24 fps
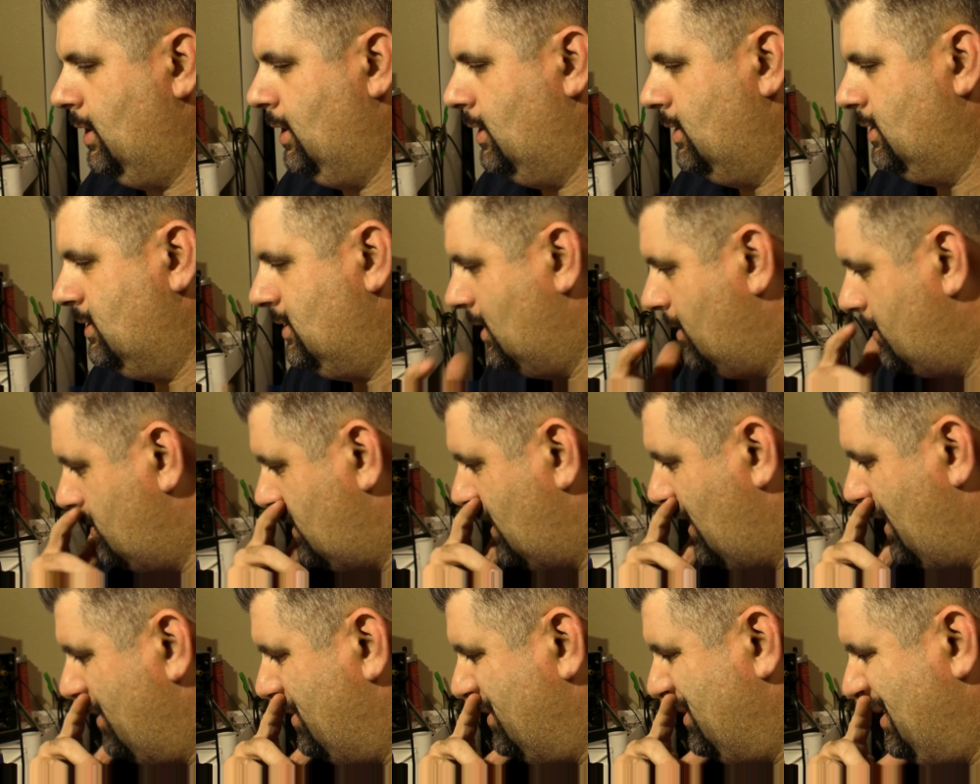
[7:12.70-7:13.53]

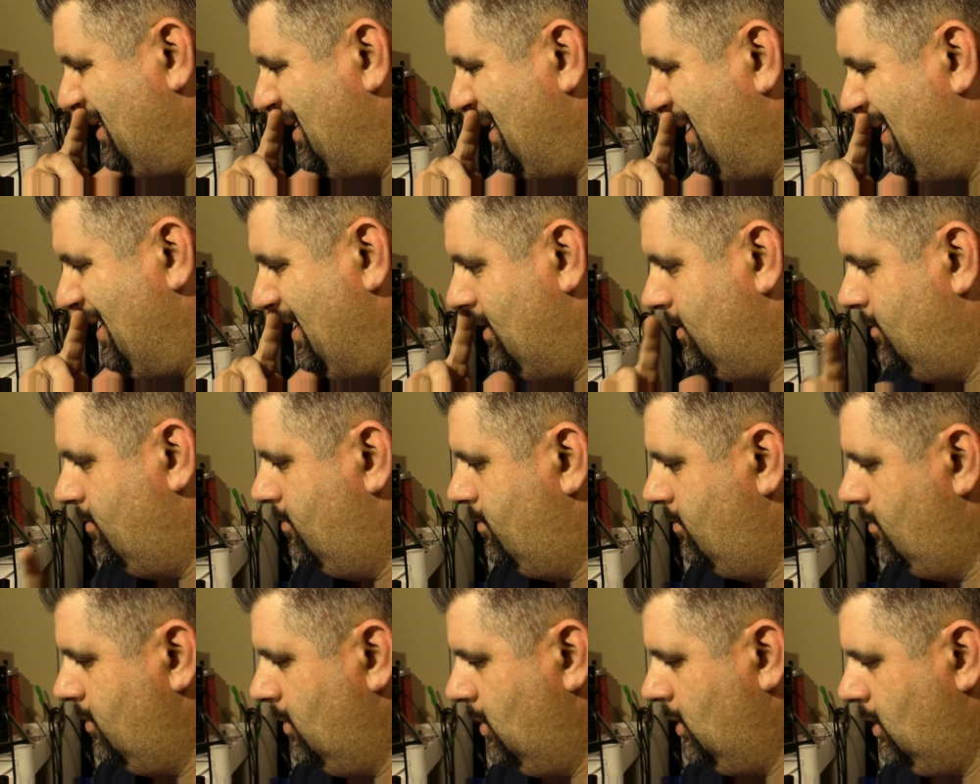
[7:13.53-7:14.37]
Sometimes you need
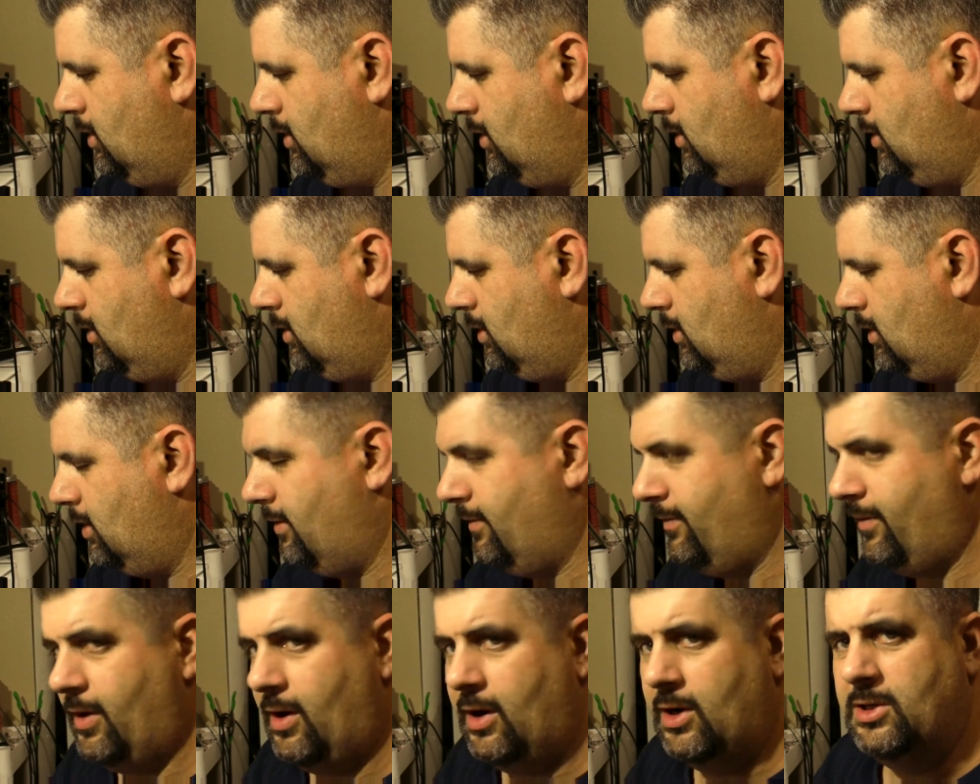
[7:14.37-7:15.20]
a
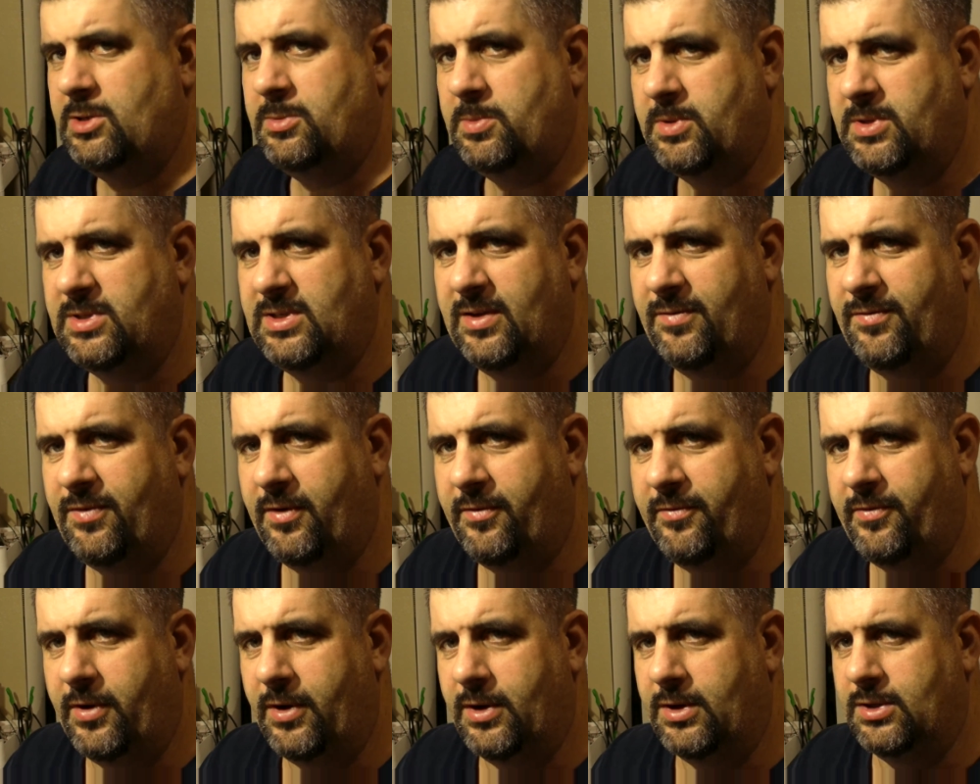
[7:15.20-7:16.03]
very specific
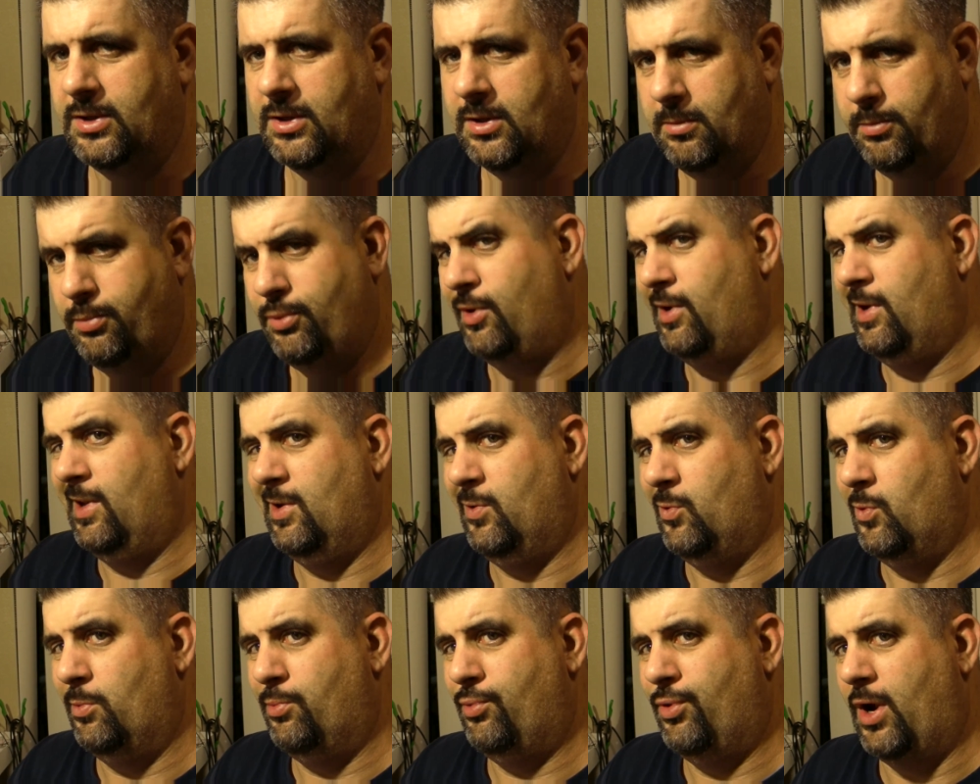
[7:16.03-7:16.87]
function to put
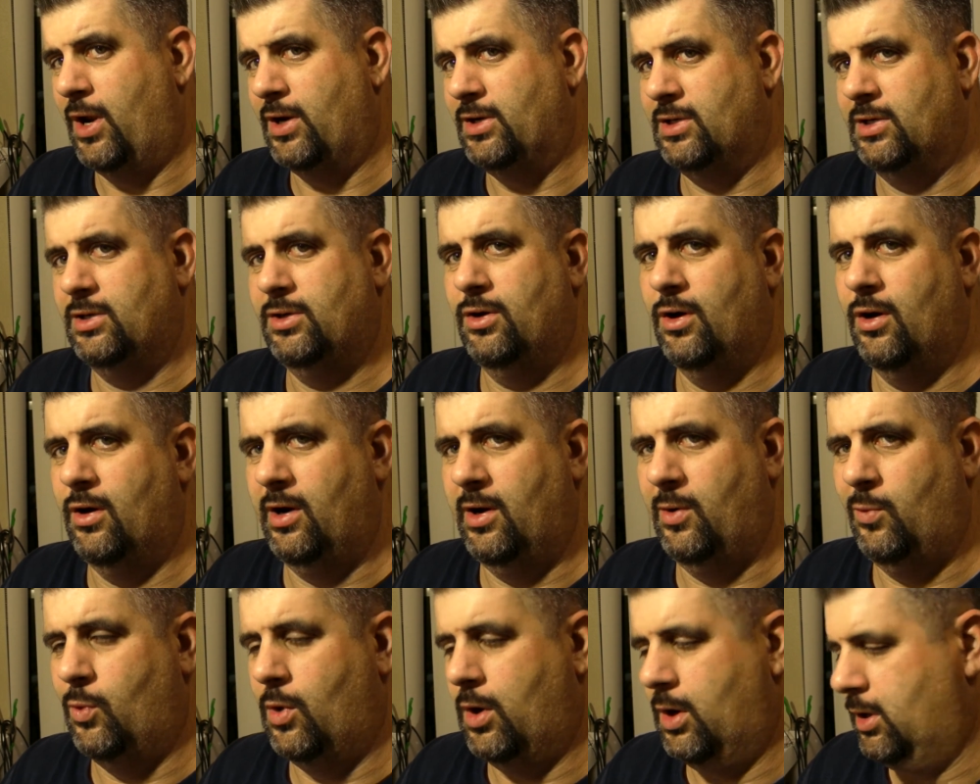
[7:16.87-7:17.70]
into a project you're
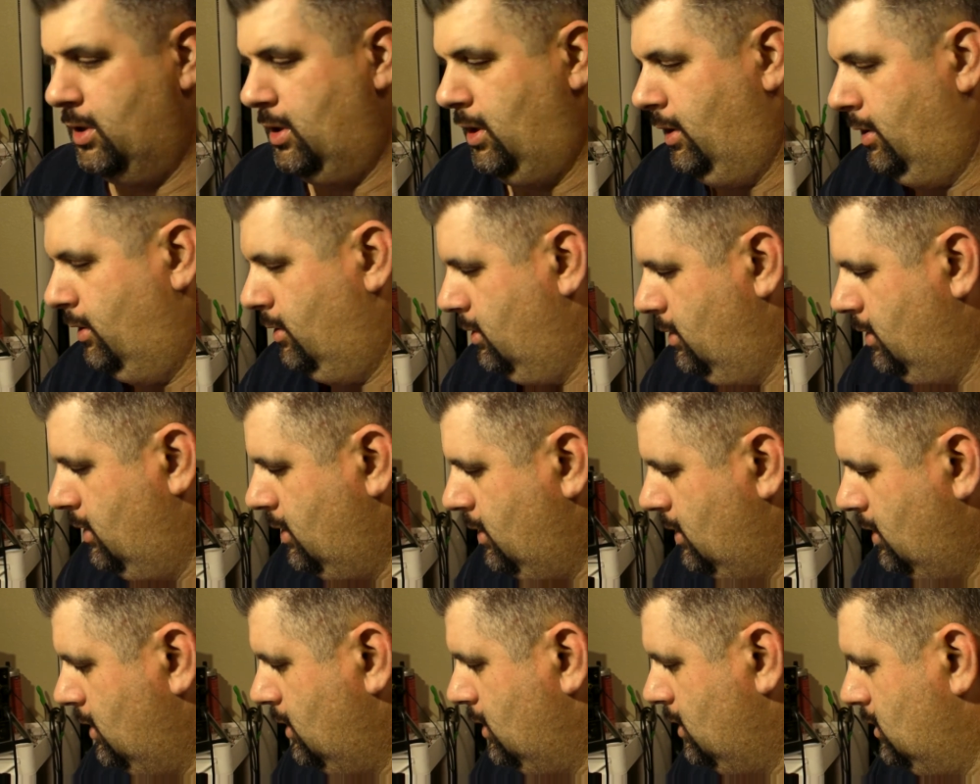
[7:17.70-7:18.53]
already working on.
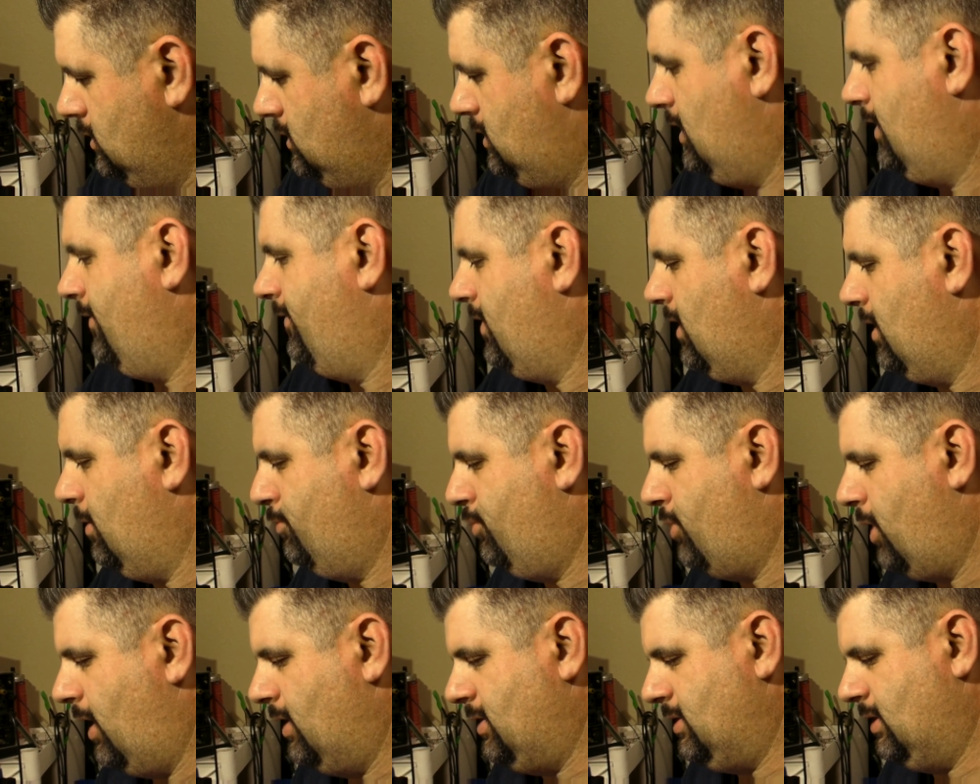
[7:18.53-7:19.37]
So you've got a
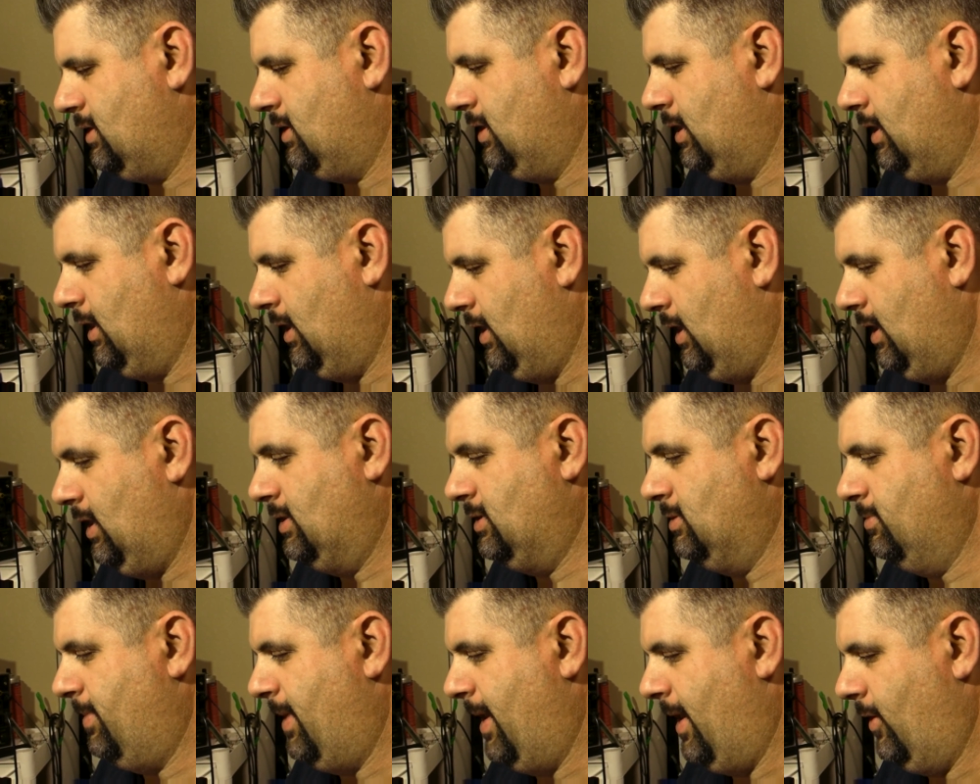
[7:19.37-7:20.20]
project and it
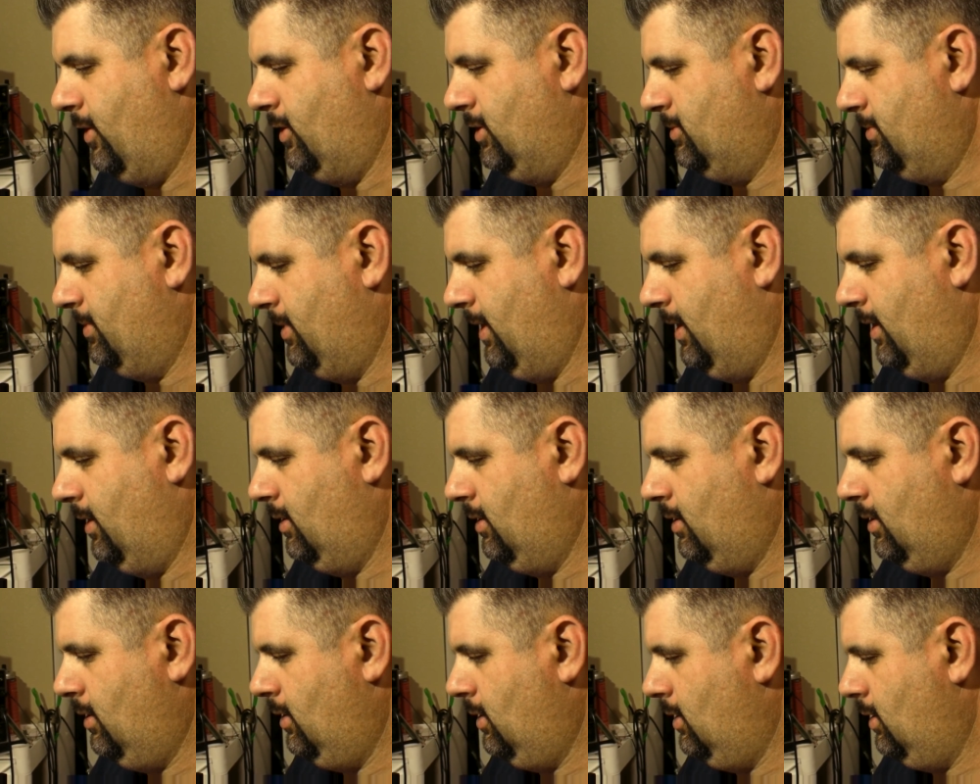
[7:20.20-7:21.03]
needs a power supply
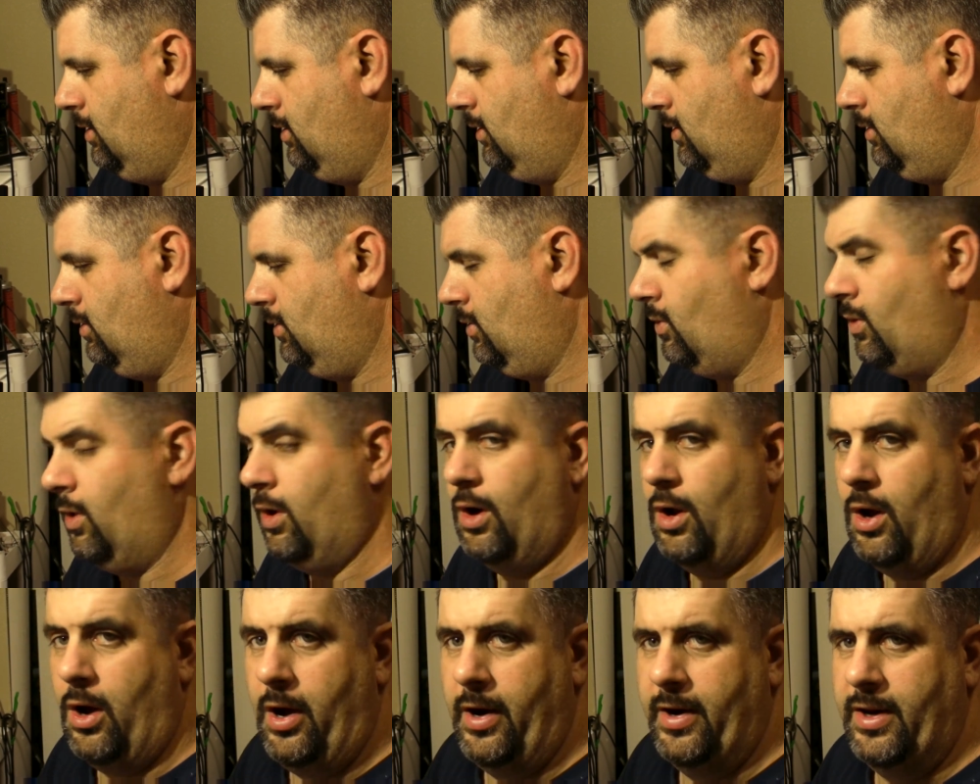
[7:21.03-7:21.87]
or
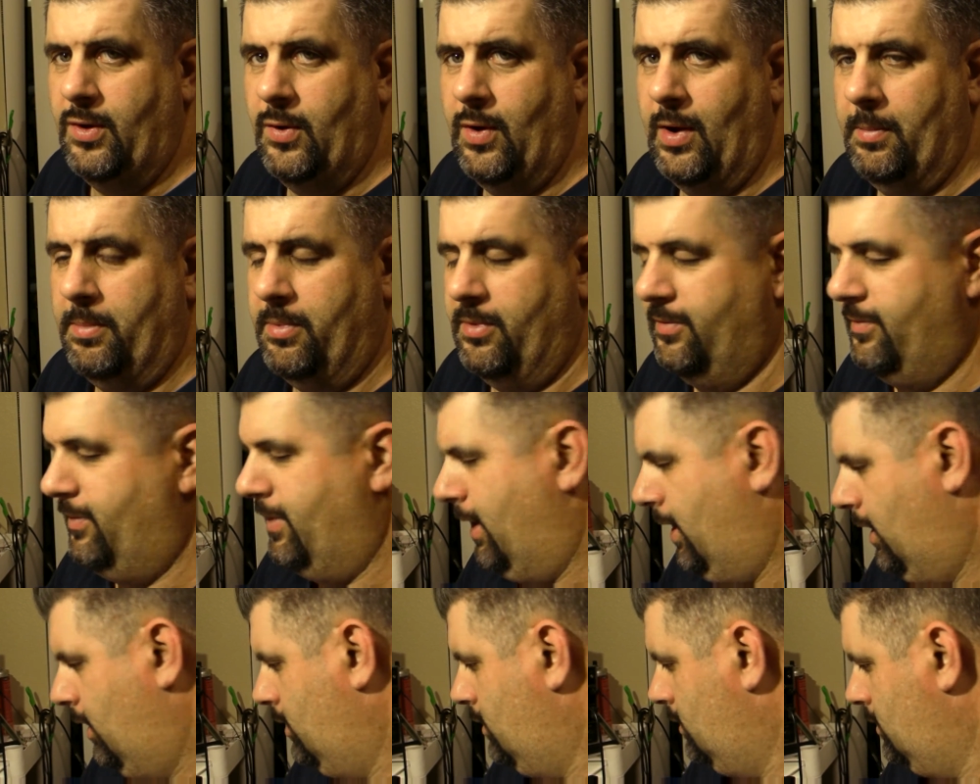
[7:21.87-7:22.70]
an audio
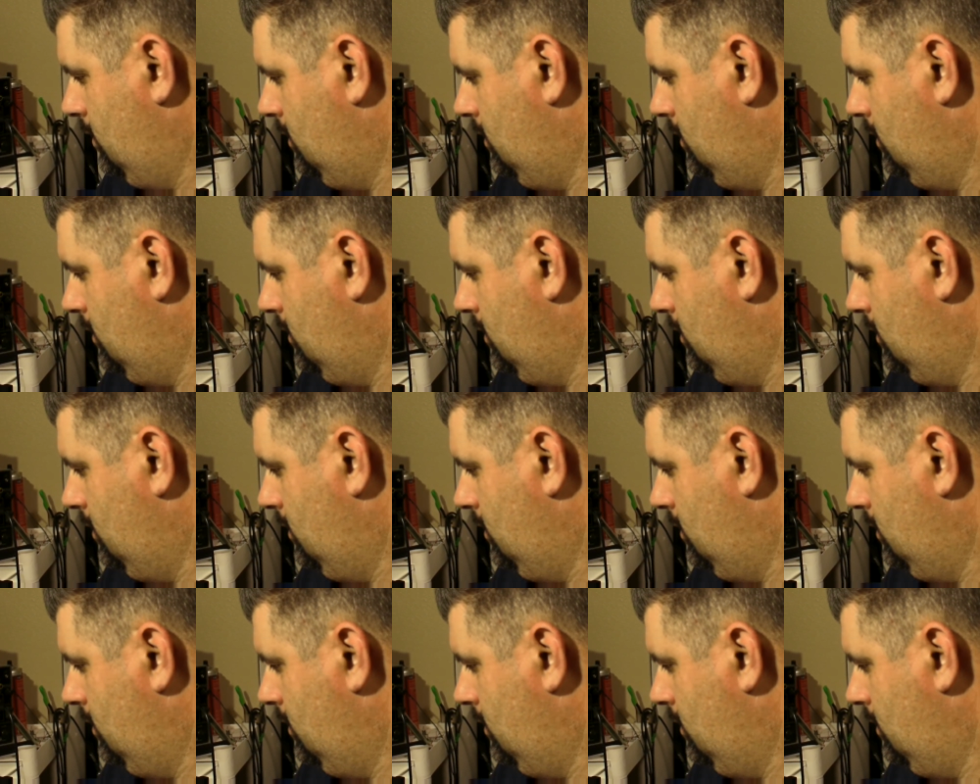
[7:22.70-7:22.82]
amplifier.